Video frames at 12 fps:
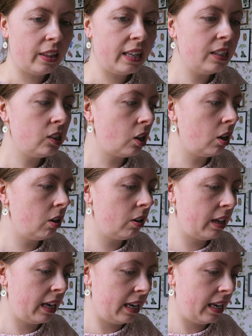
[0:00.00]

these are